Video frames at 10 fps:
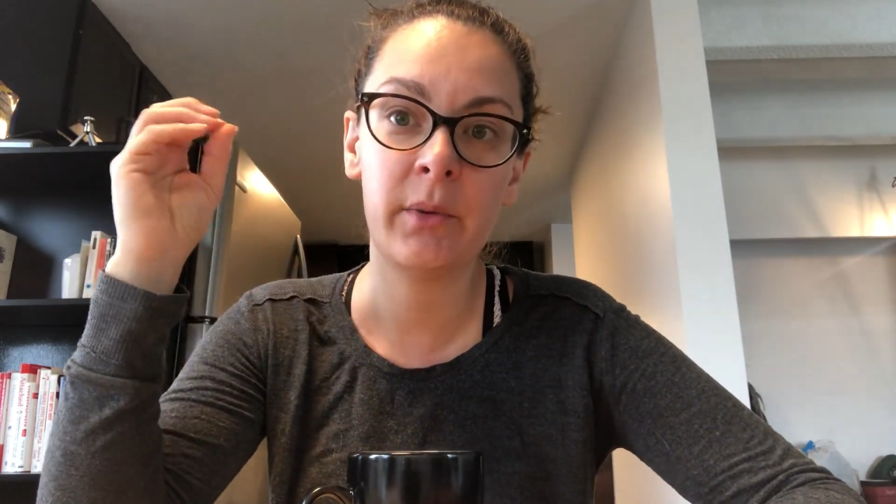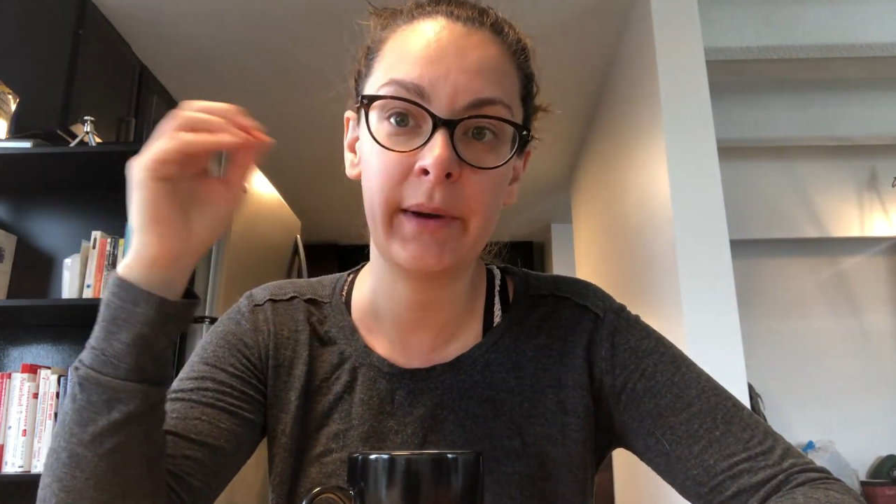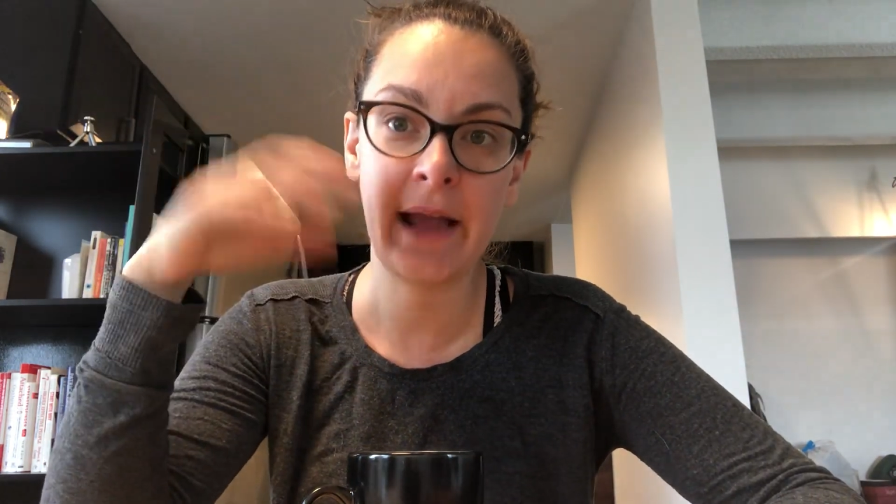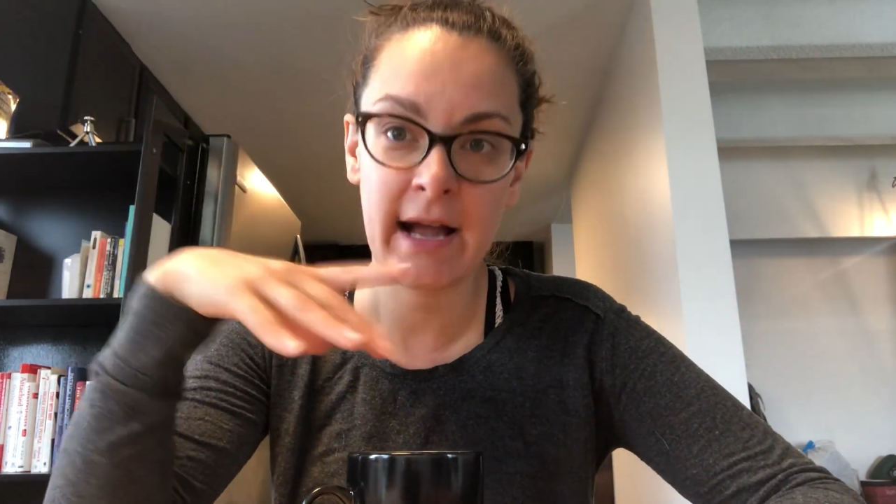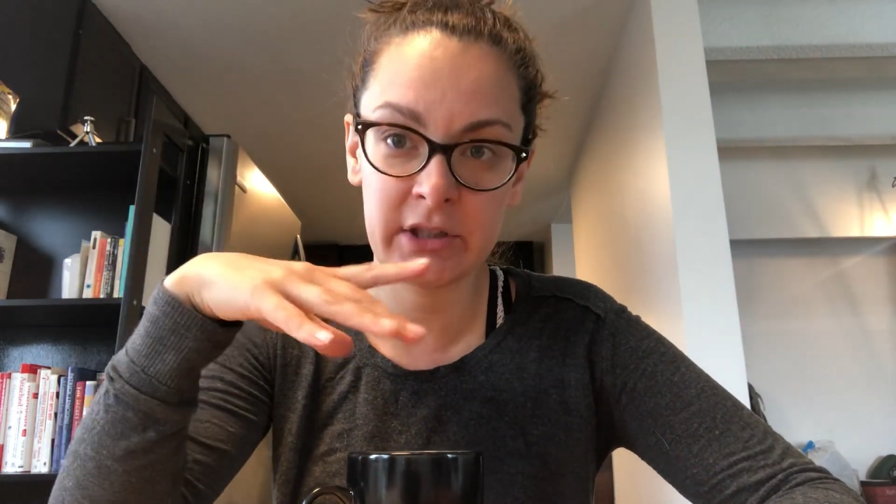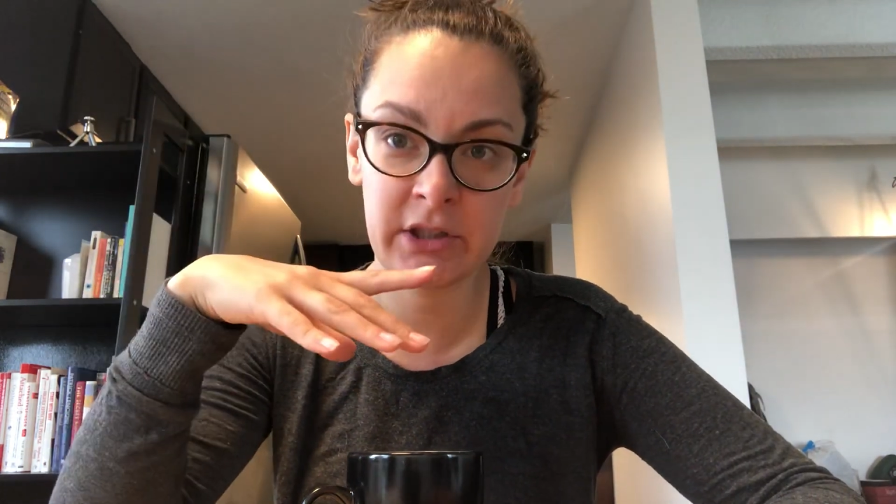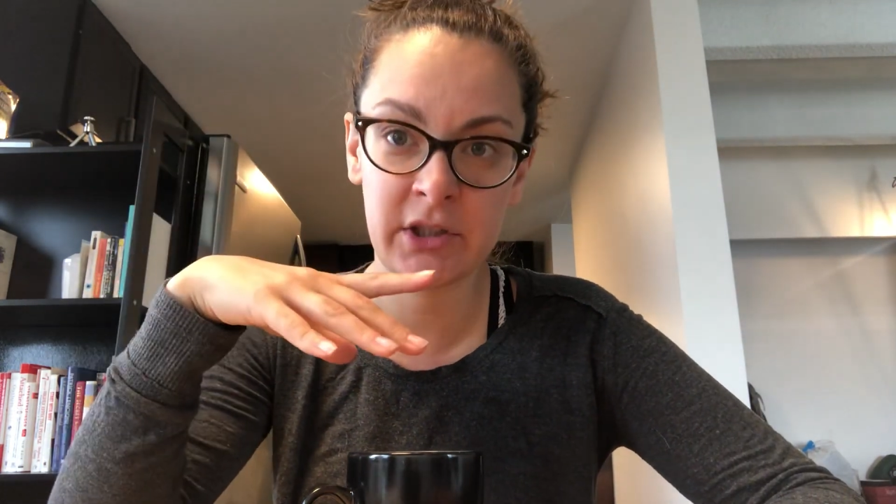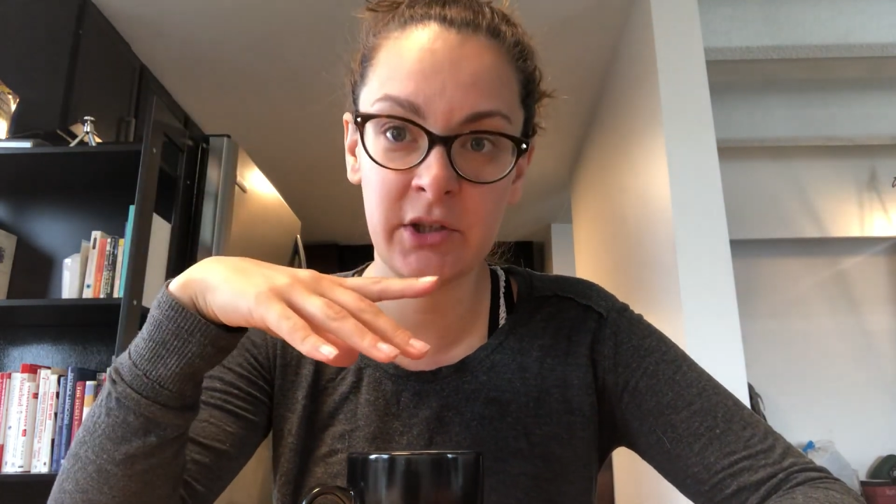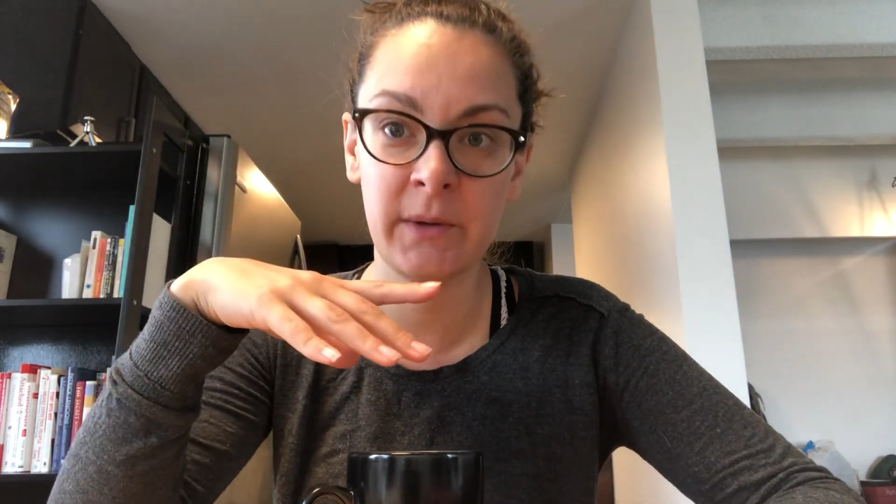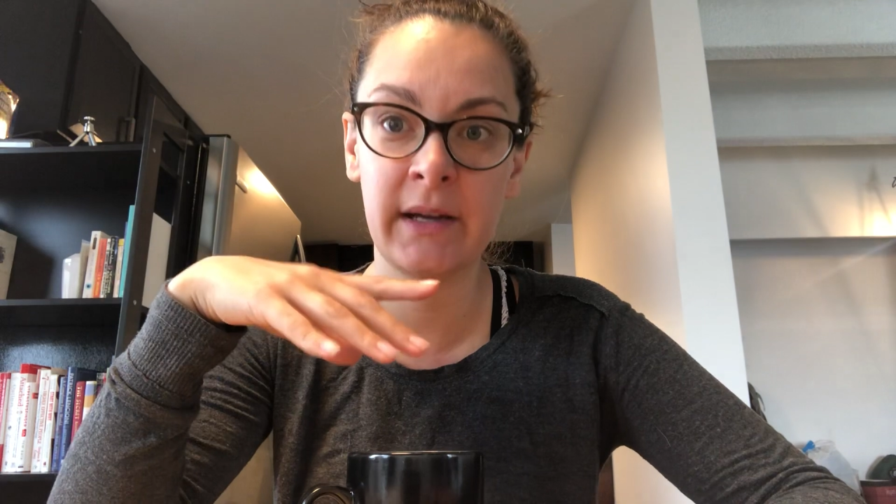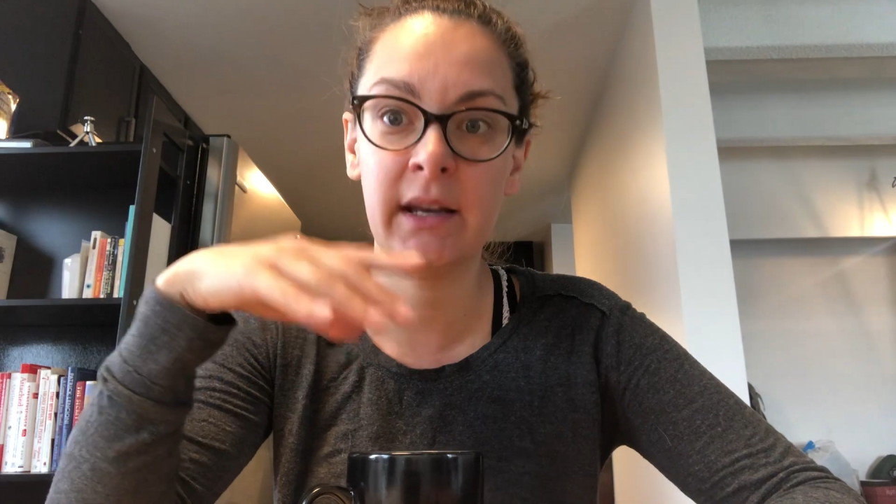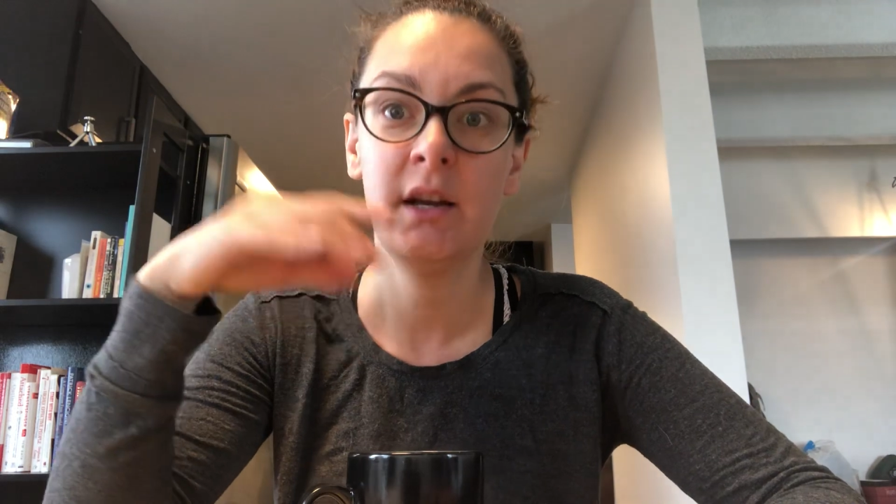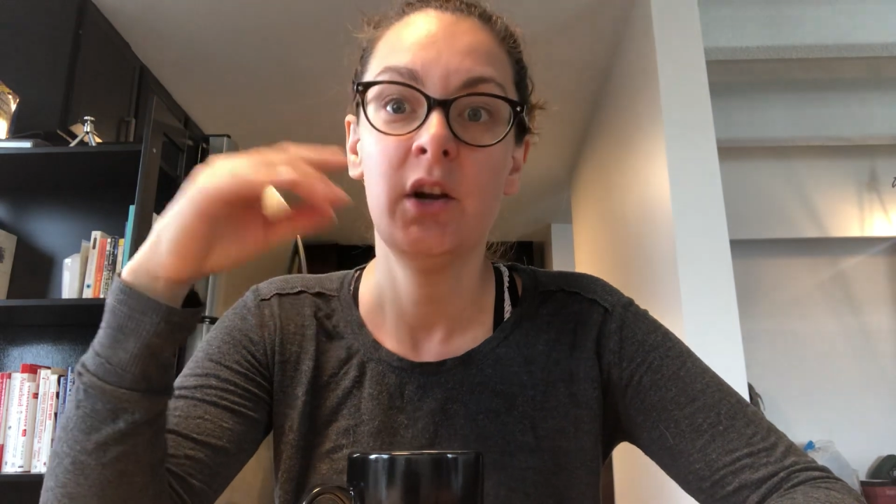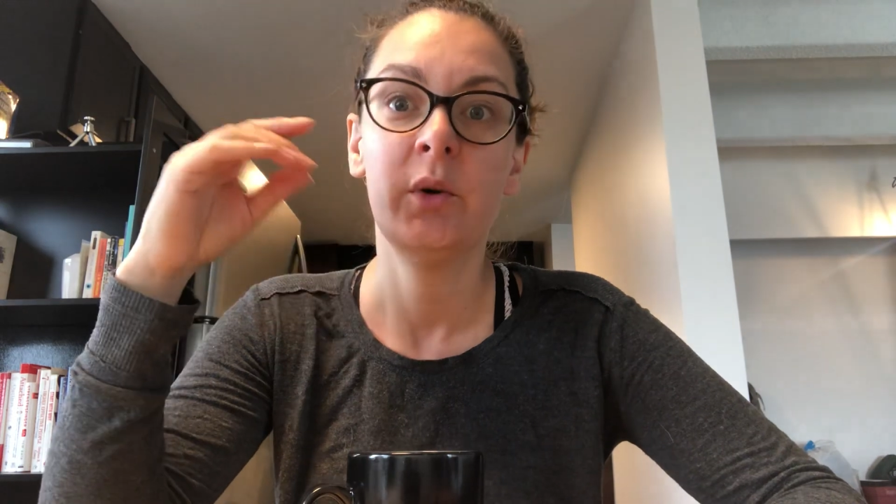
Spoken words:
a reaction to it,